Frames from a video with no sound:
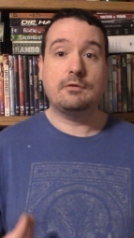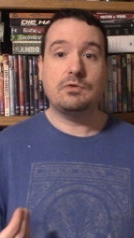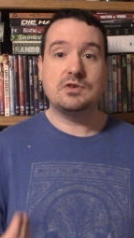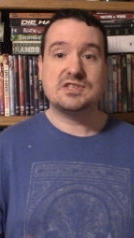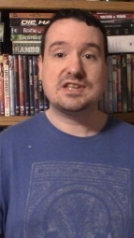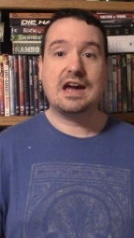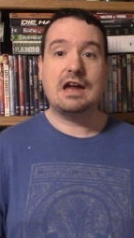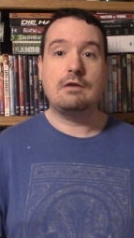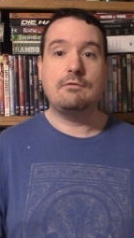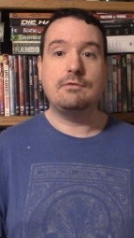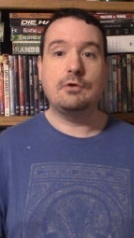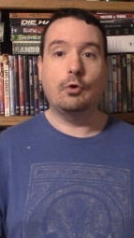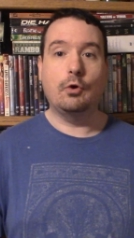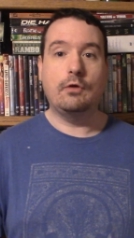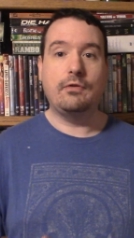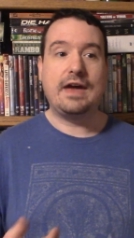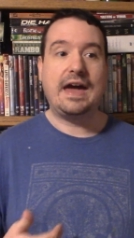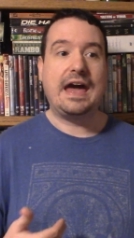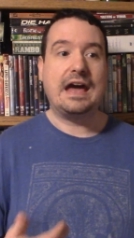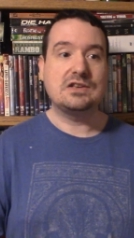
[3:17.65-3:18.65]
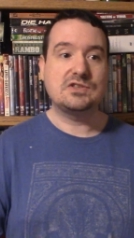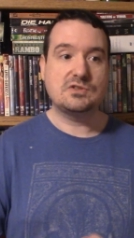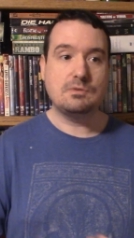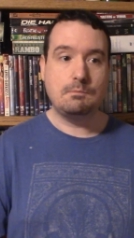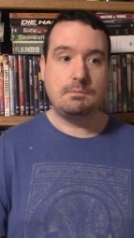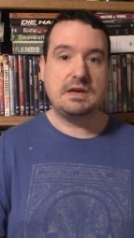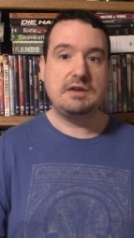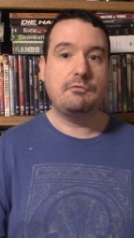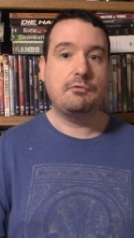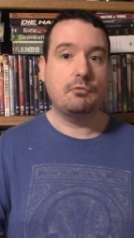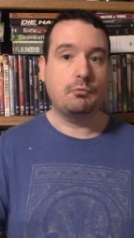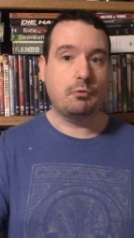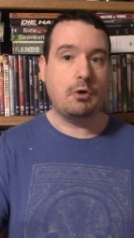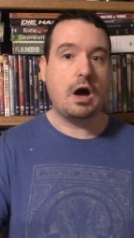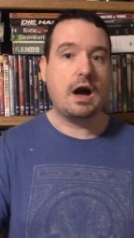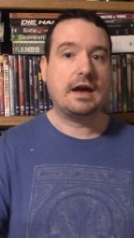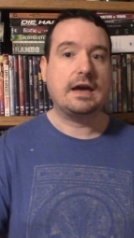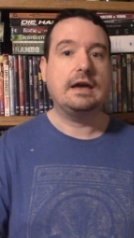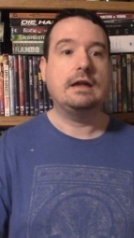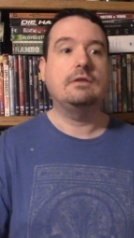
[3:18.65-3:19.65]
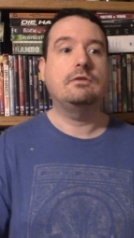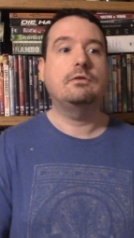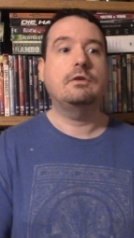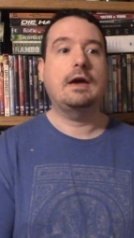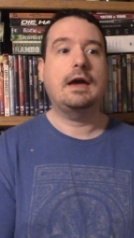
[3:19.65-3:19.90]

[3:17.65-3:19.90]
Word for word: from this kind of villain that has some beef with Rocket.